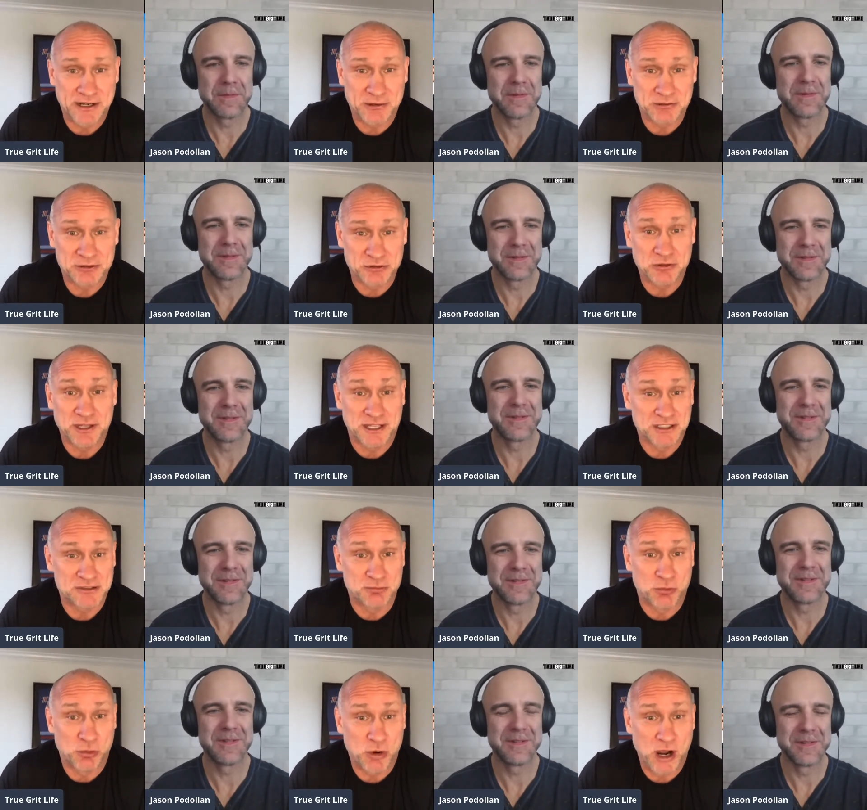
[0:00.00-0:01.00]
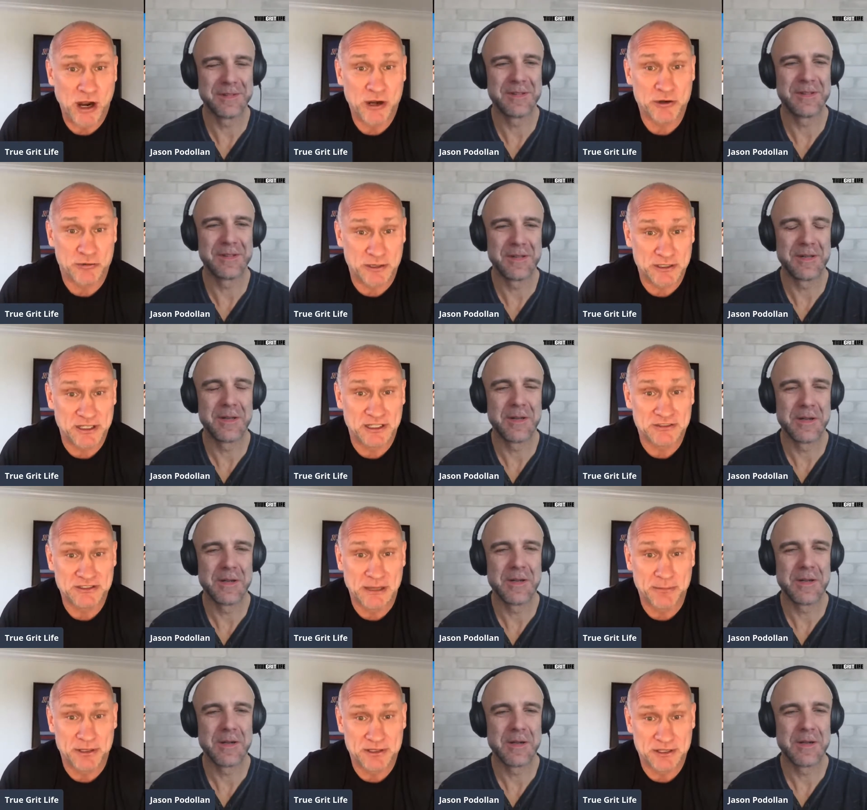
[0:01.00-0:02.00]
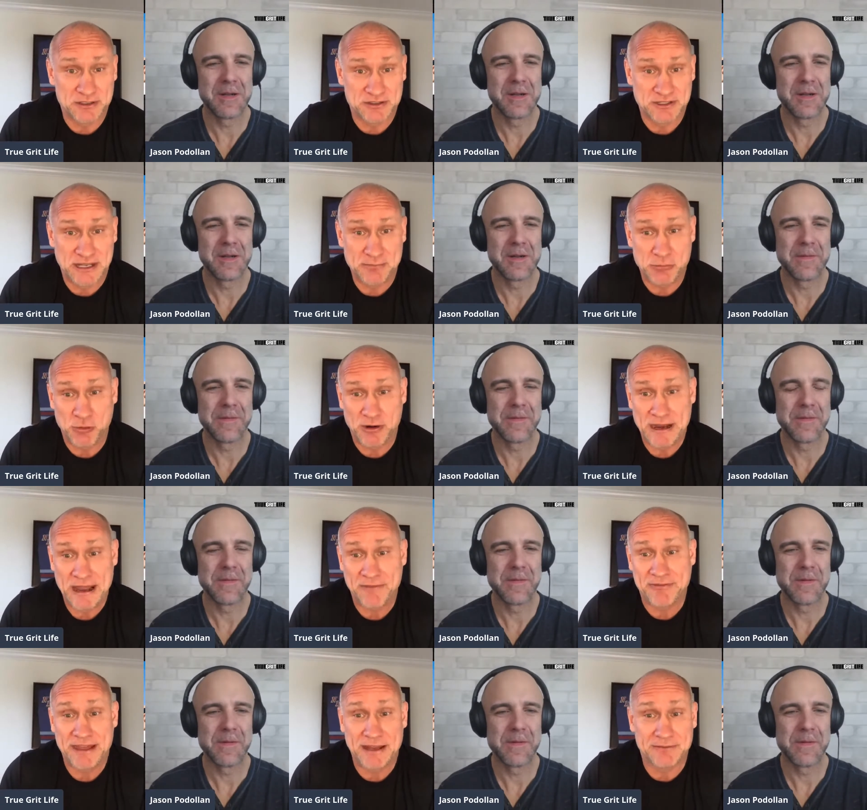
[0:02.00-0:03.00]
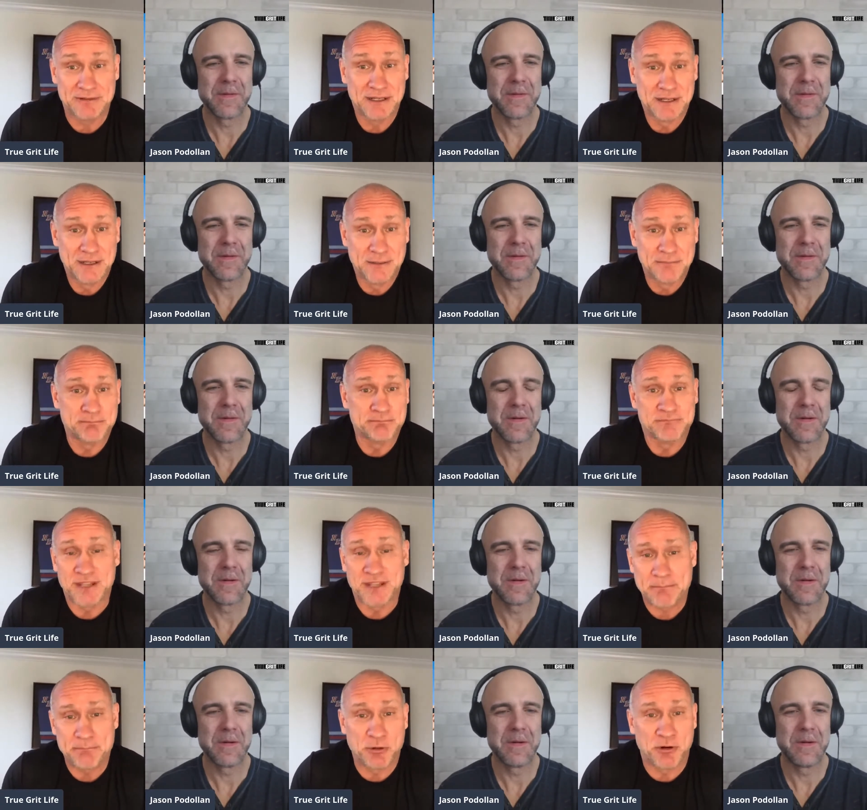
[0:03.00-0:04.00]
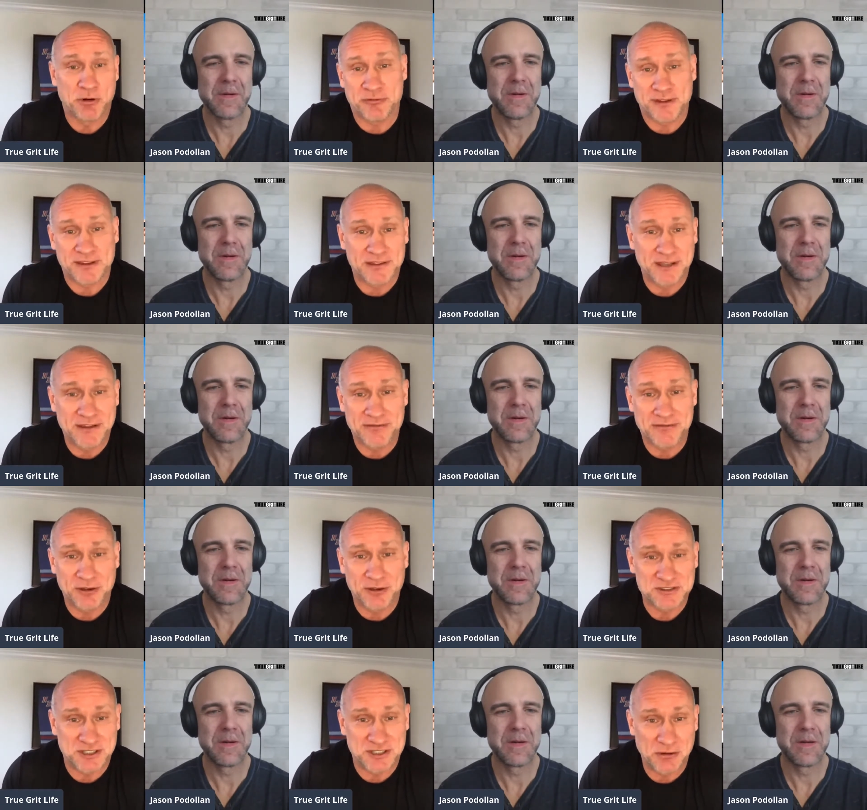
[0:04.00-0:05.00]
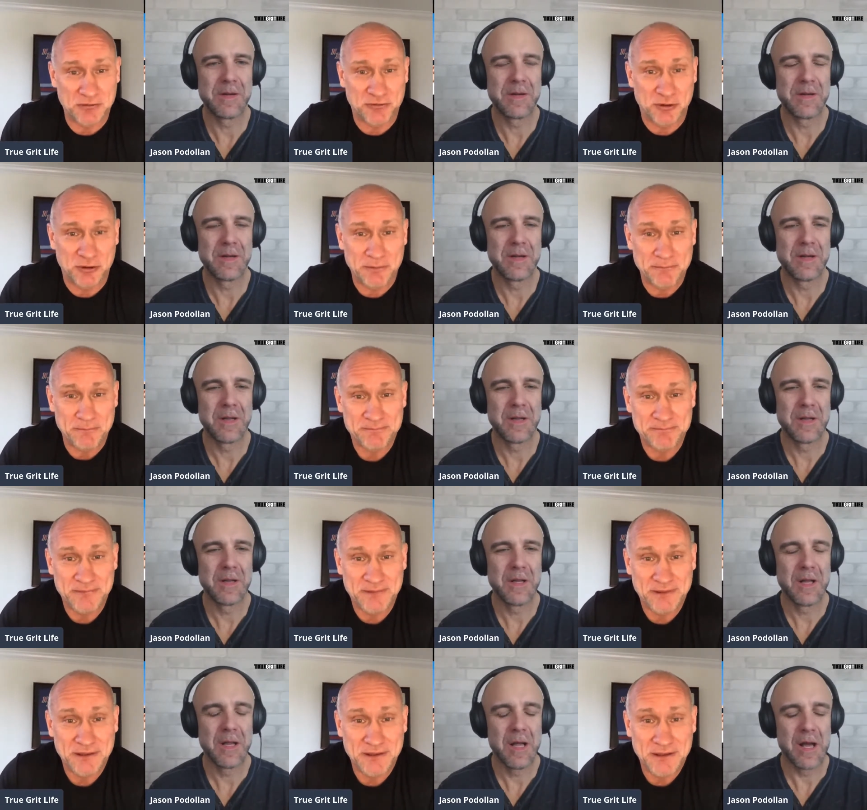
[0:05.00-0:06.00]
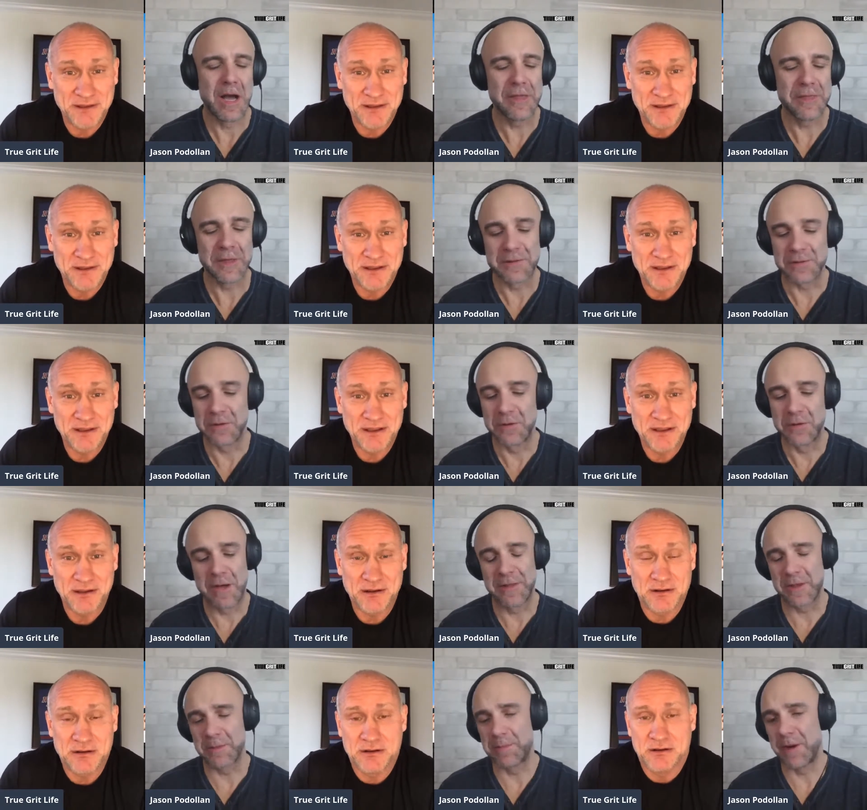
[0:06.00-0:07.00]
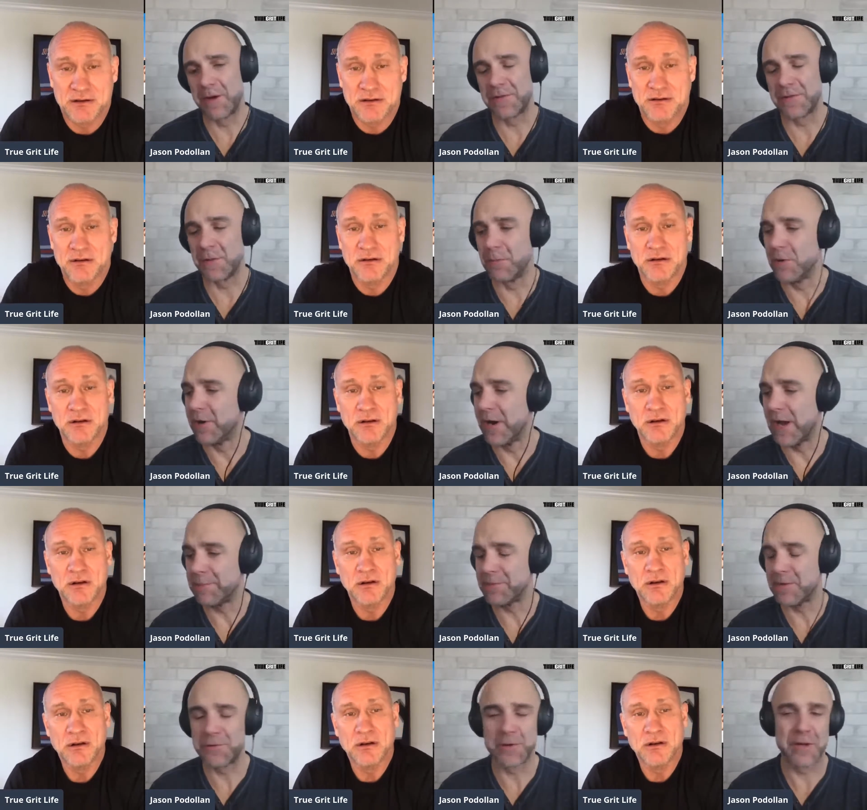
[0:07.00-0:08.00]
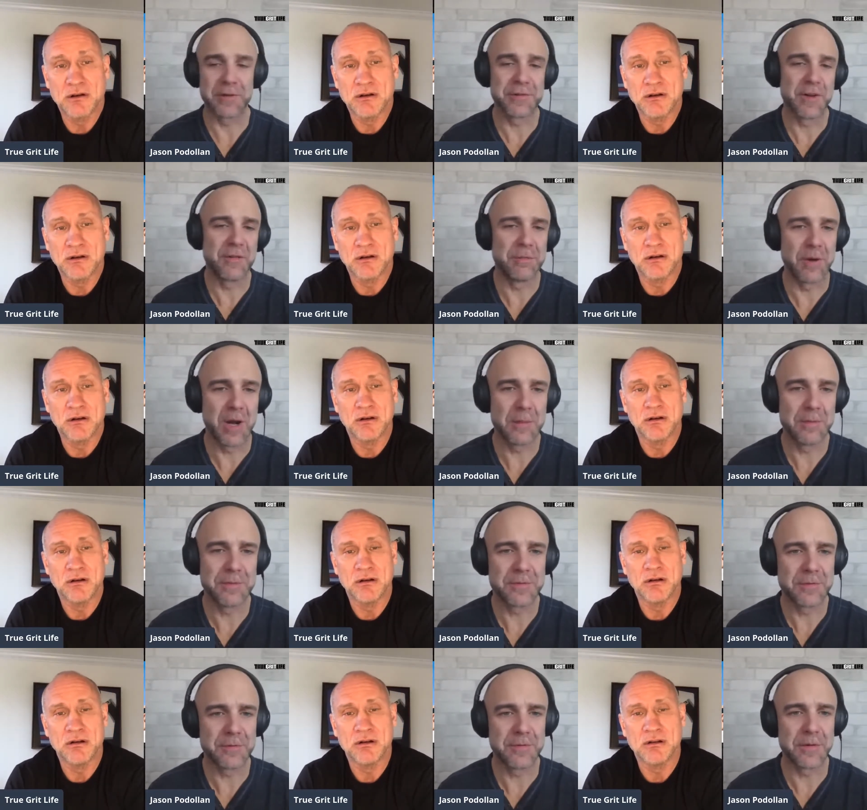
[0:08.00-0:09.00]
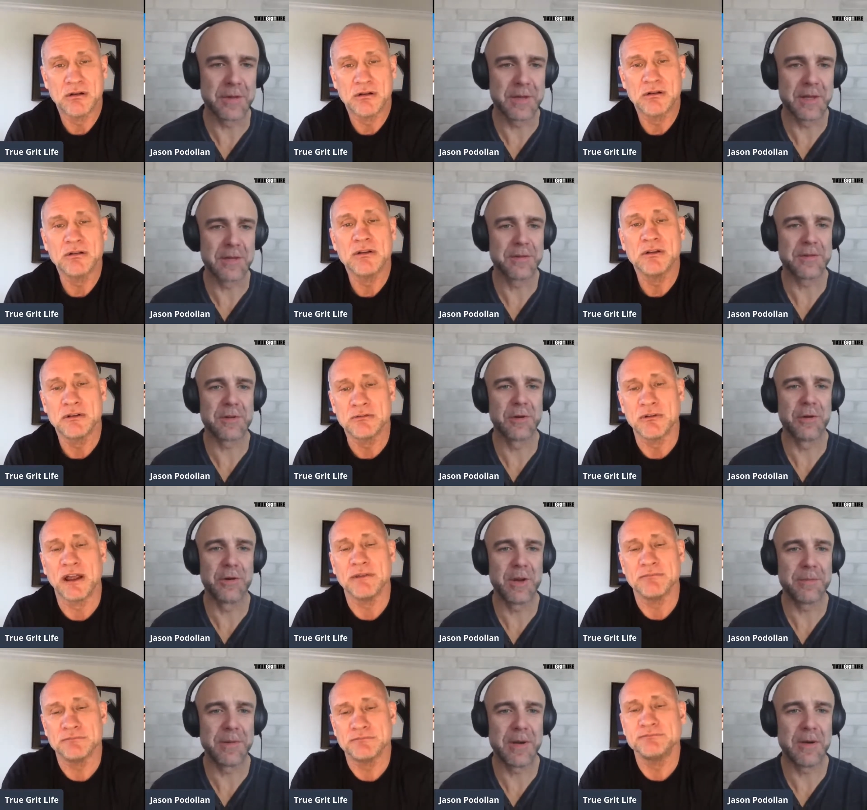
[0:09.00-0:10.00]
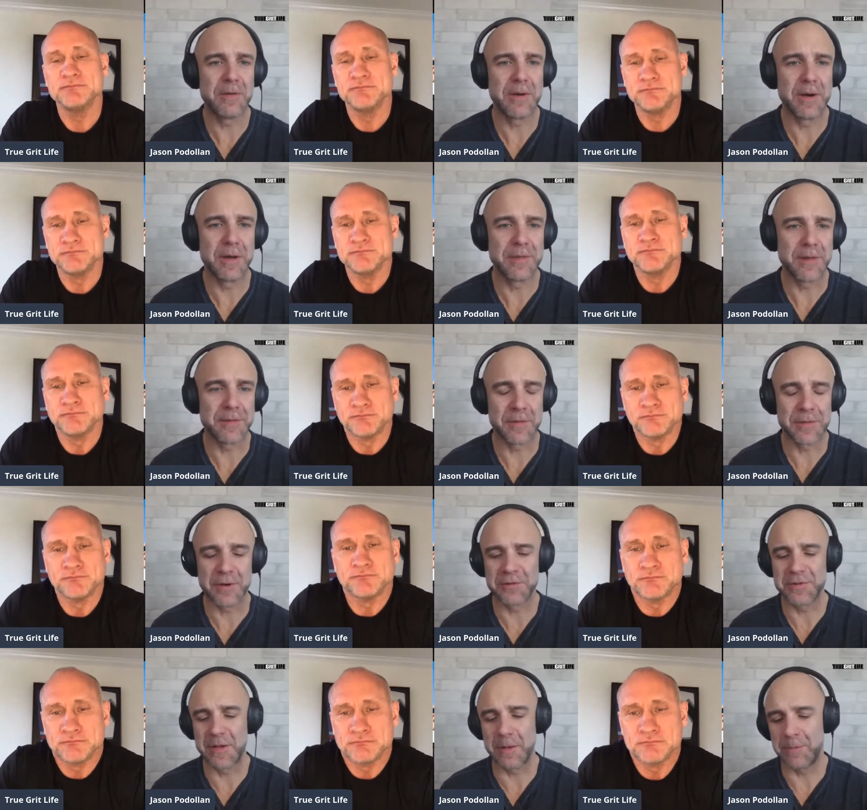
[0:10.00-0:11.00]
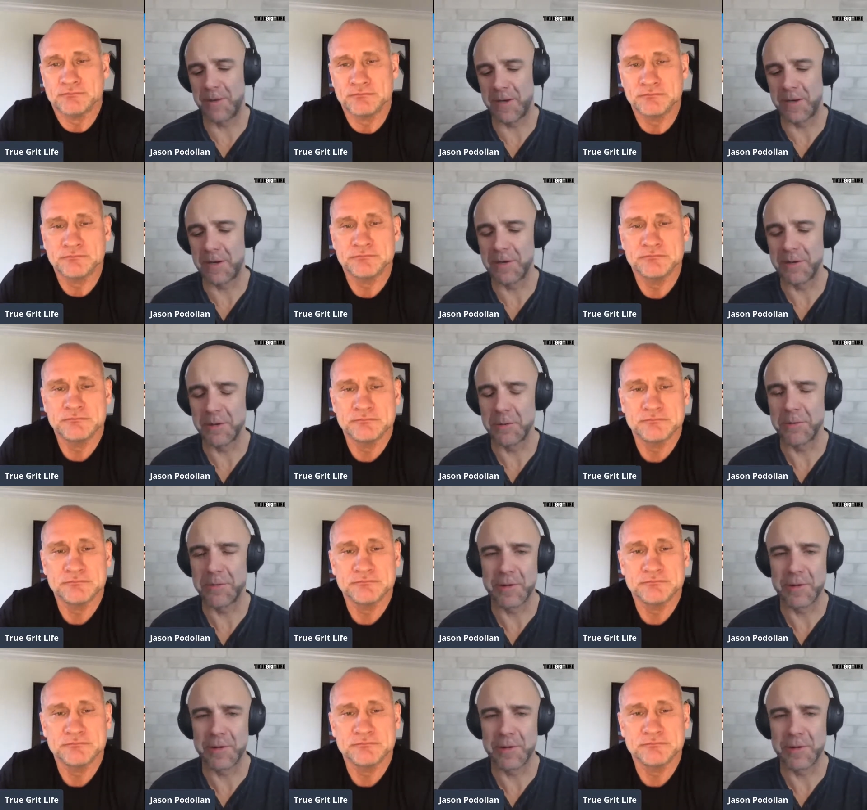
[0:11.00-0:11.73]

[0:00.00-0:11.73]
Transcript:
Speaker 1: out. So you think it's harder on kids now because they more have that kind of perfect life all set out for them.
Speaker 2: I think so. I think parents are more apt to try and solve problems for the kids growing up right. now. I think that they're stepping in and dealing with the